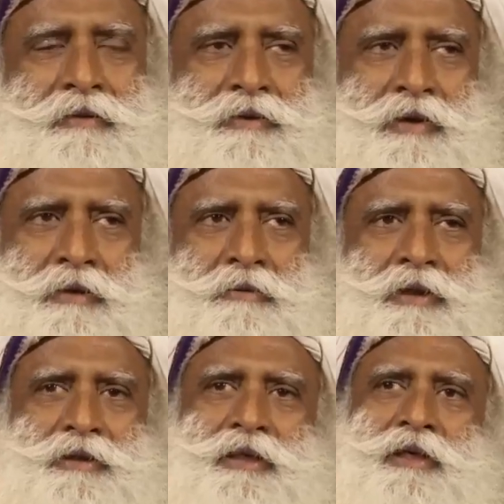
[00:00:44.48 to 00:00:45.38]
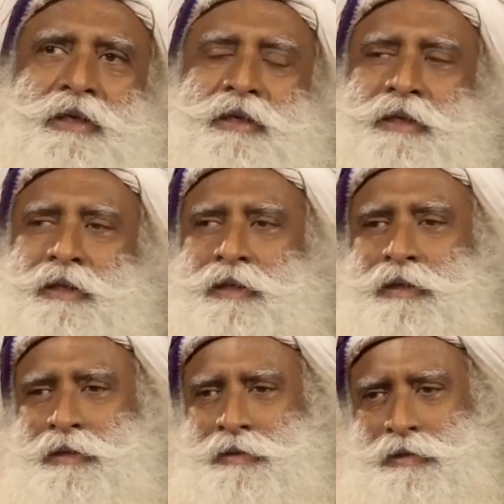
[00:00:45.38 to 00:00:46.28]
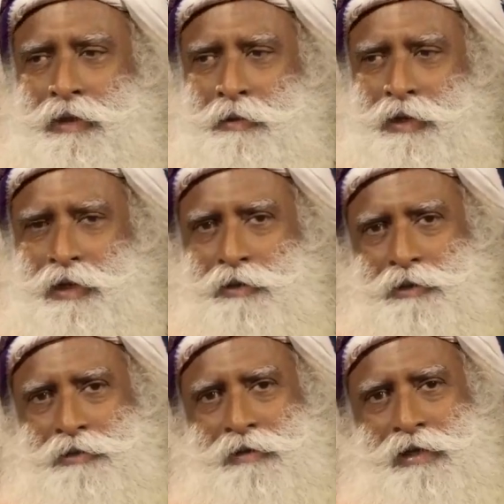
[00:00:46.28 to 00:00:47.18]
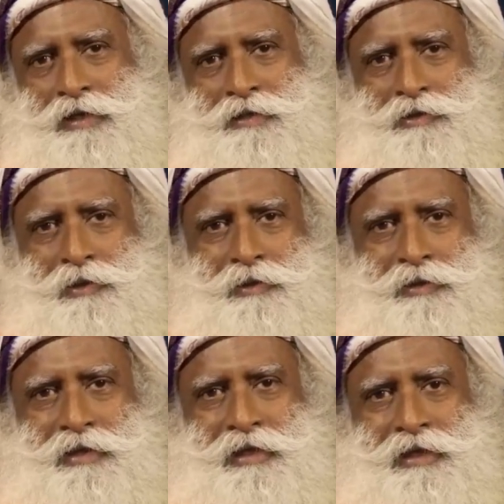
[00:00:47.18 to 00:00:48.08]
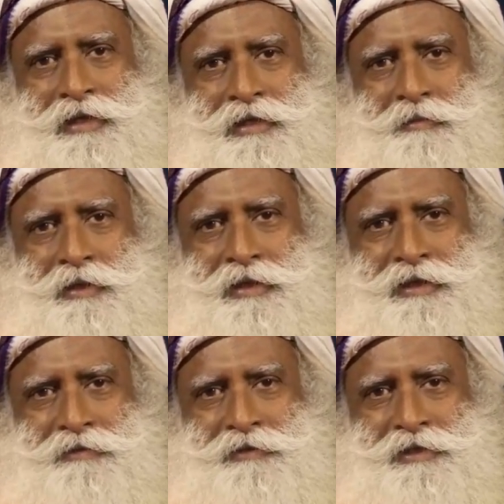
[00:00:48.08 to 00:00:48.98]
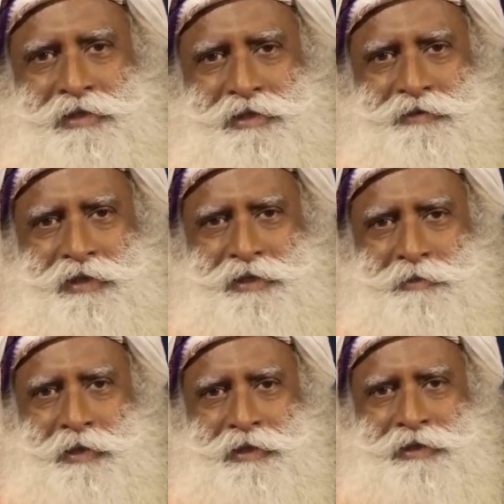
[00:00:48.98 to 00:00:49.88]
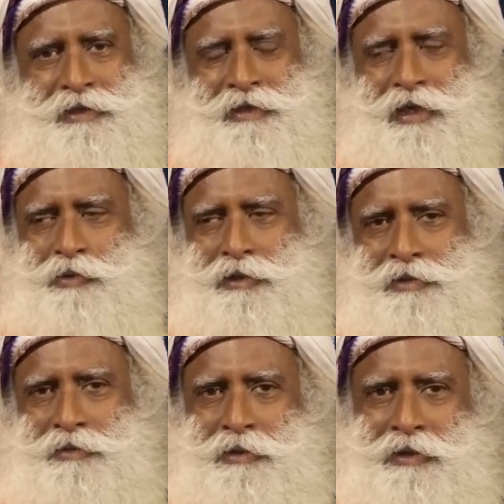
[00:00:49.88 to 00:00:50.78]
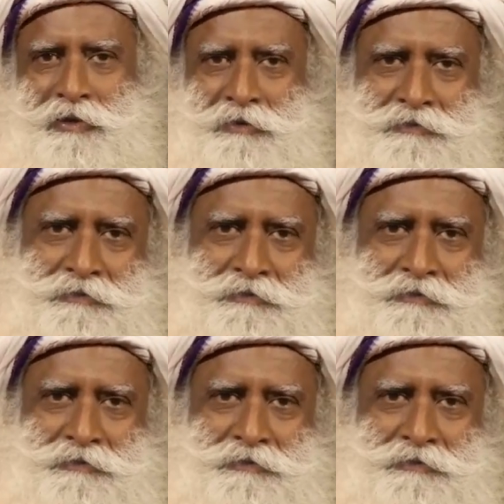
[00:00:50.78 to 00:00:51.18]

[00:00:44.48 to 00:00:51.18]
No, but Tamil Nadu was well controlled in the beginning, first 3 weeks, but now it's going off.